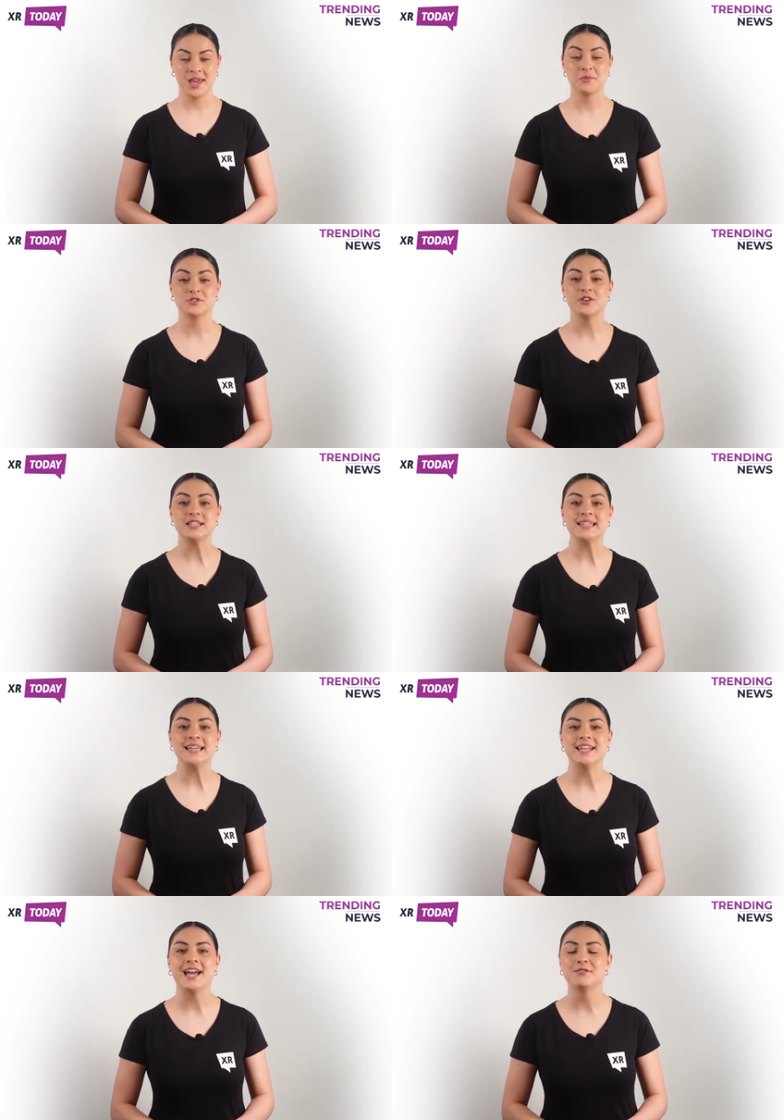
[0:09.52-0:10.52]
It was
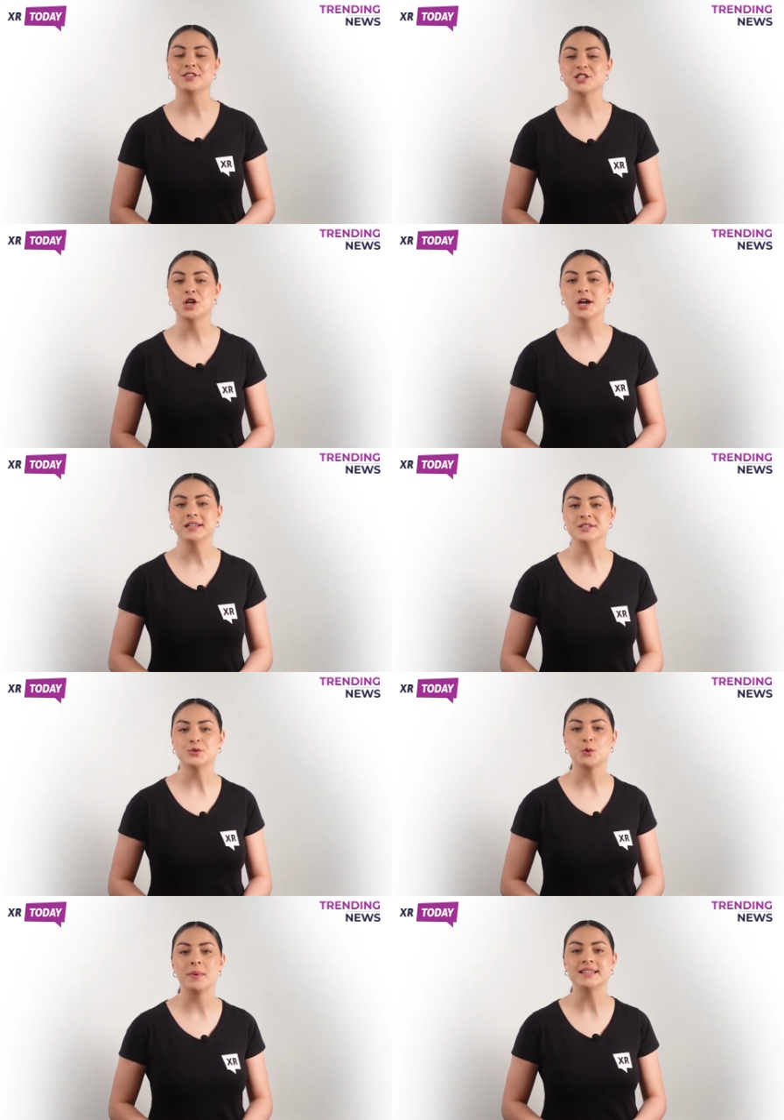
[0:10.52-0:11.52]
recently announced that Chinese
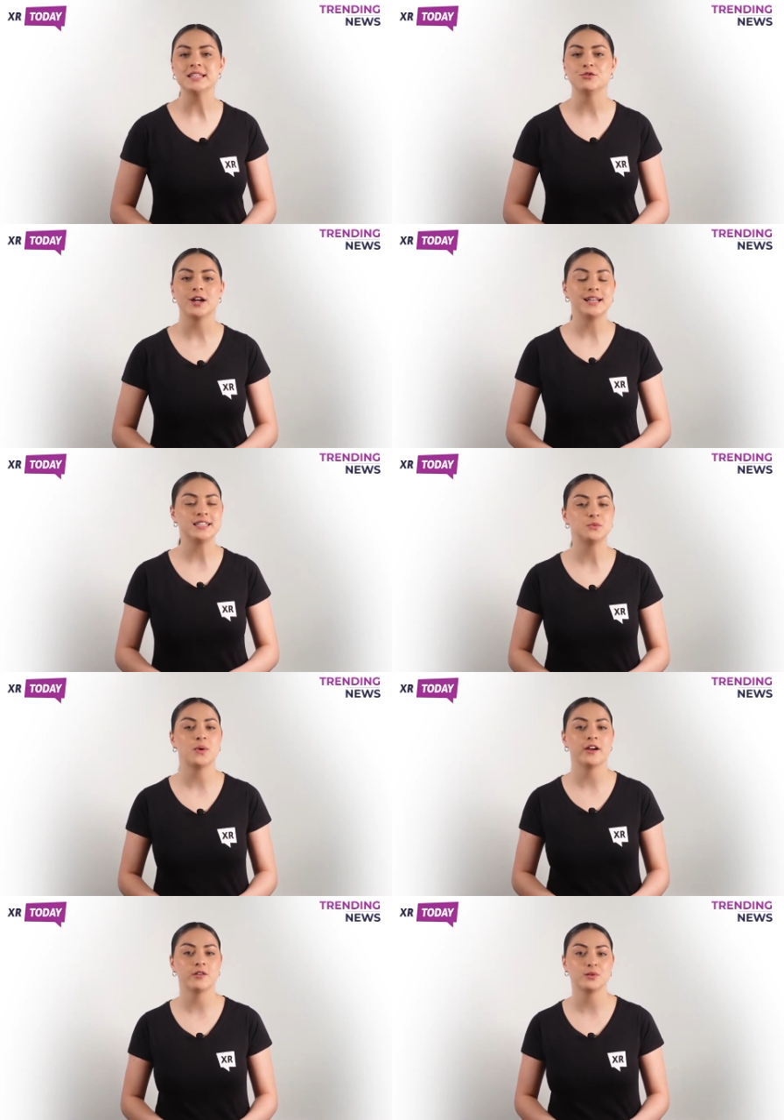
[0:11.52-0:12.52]
augmented reality
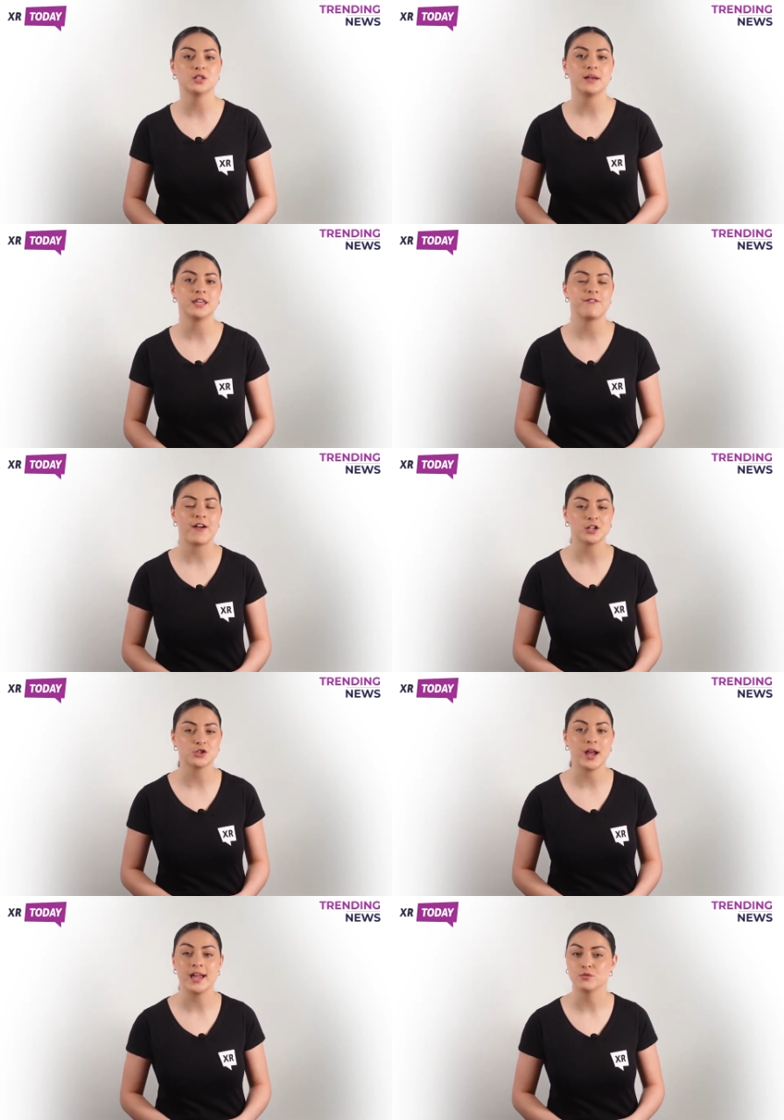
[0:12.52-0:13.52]
wearables
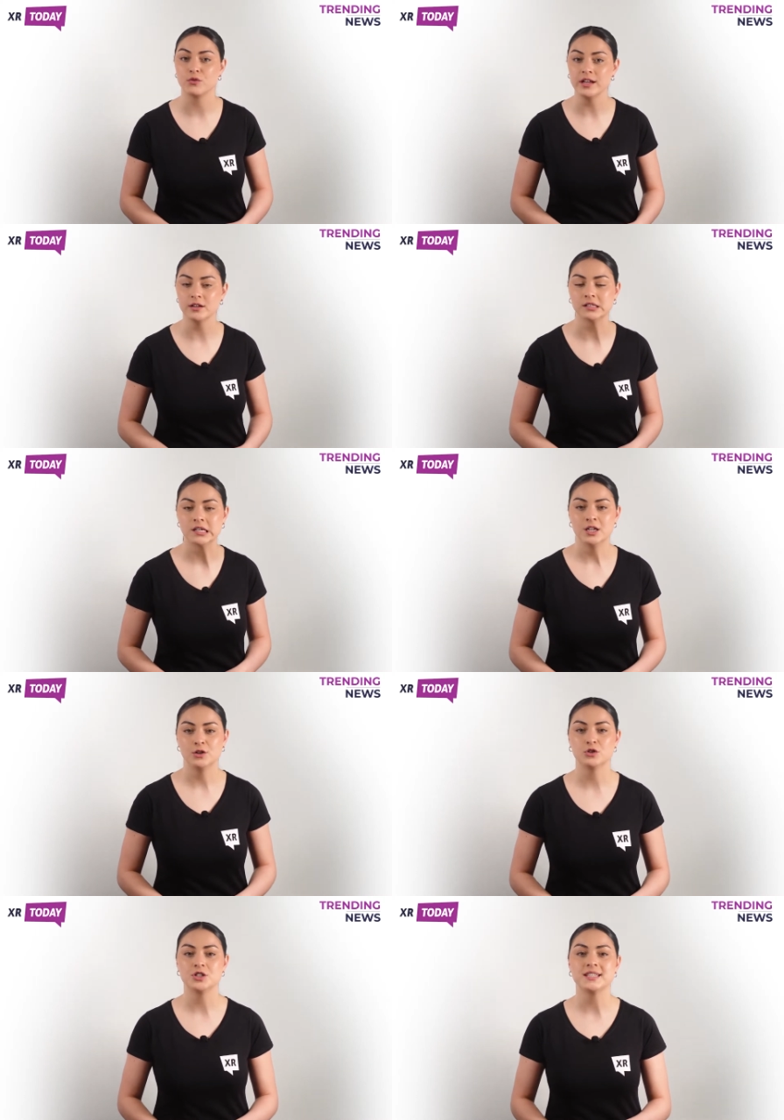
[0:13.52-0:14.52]
manufacturer Nreal
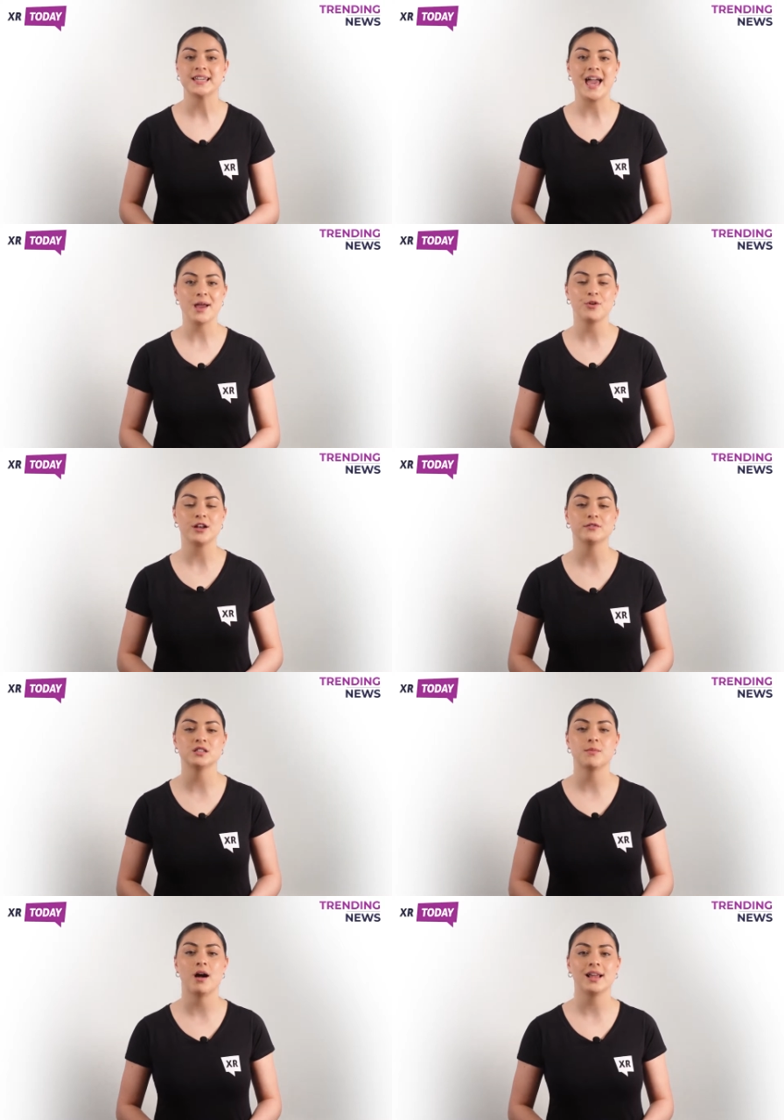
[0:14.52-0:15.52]
launched its Air brand of
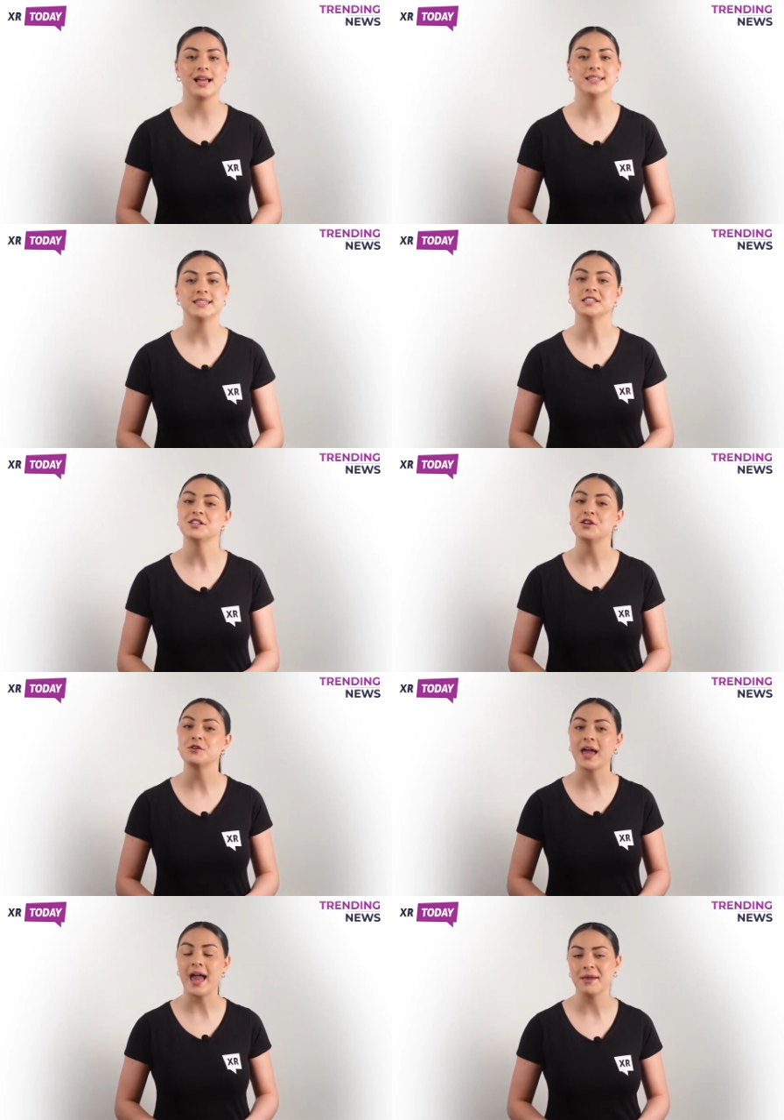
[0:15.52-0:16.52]
smart glasses in the
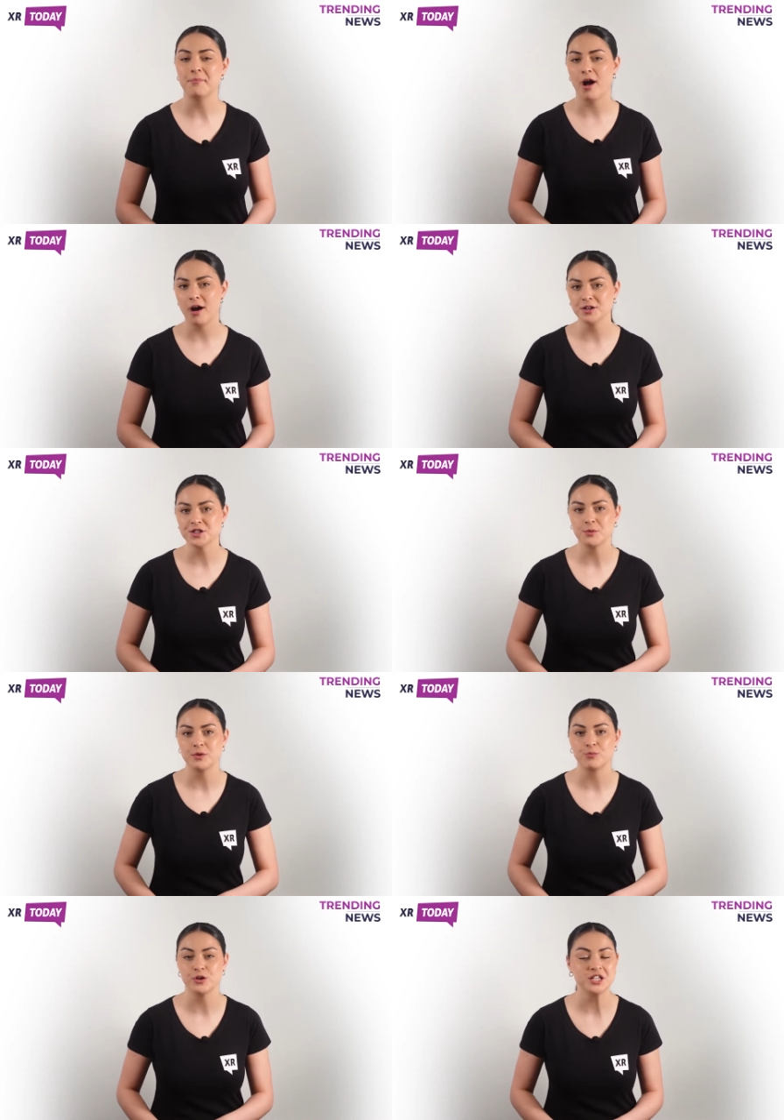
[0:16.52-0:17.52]
UK in partnership
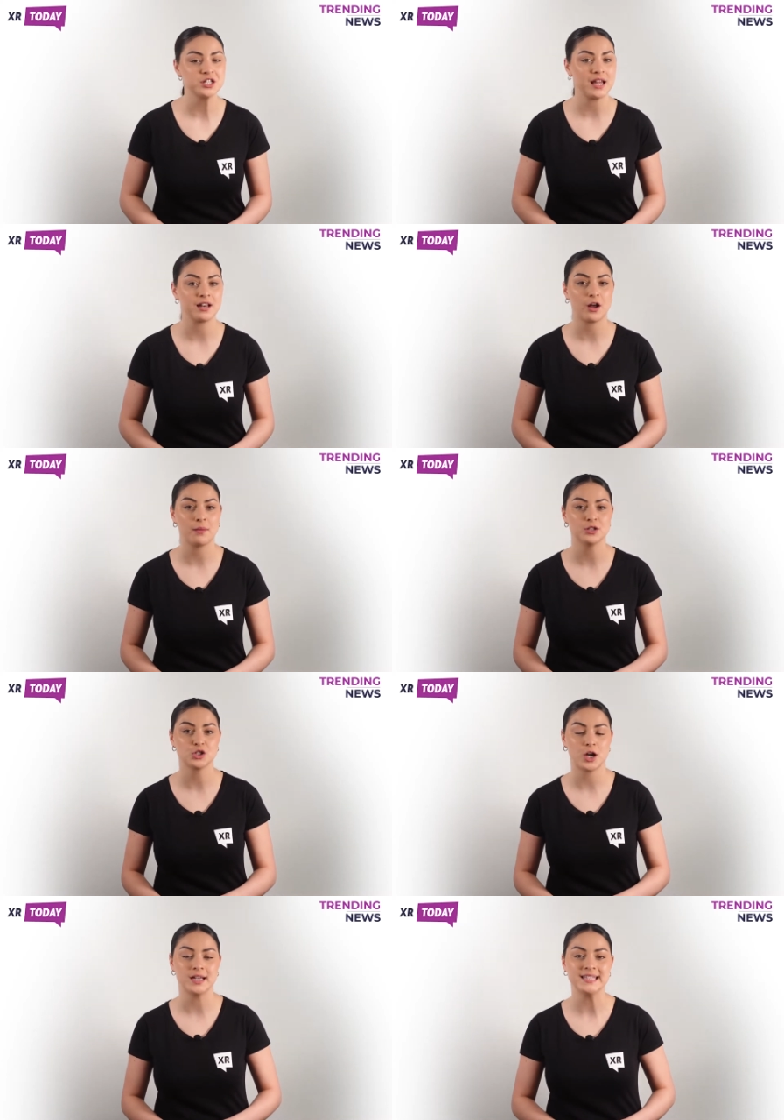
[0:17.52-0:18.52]
with British telecoms
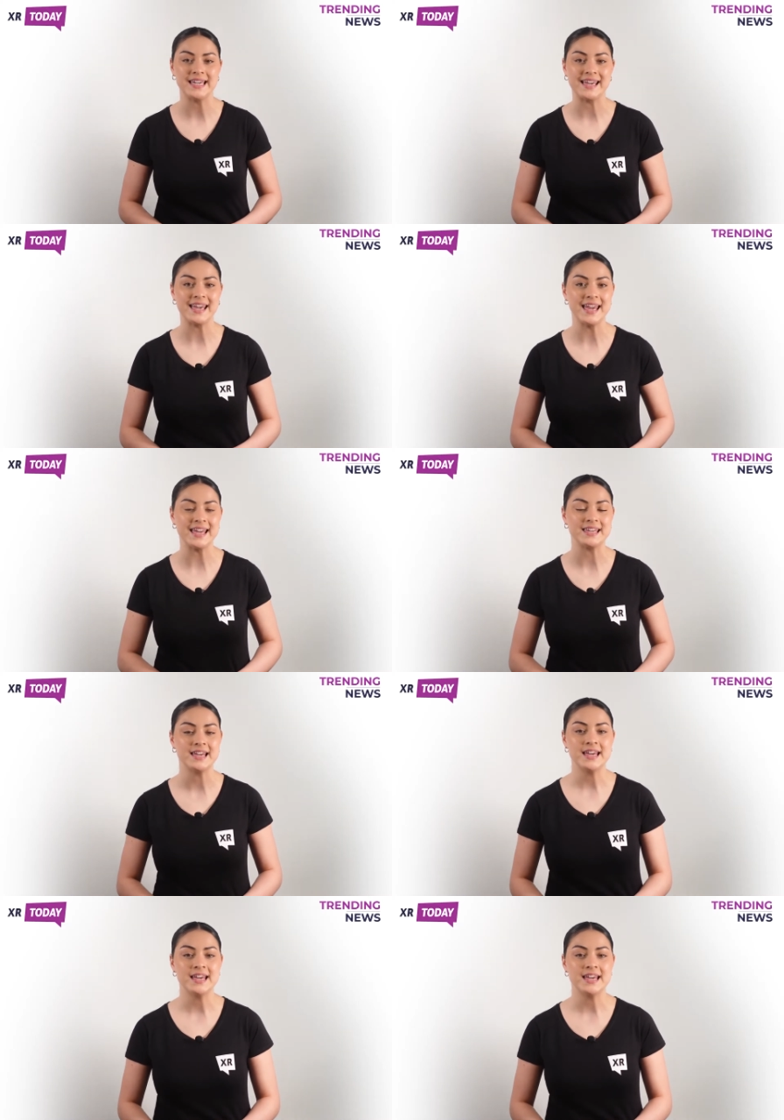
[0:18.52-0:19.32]
giant EE.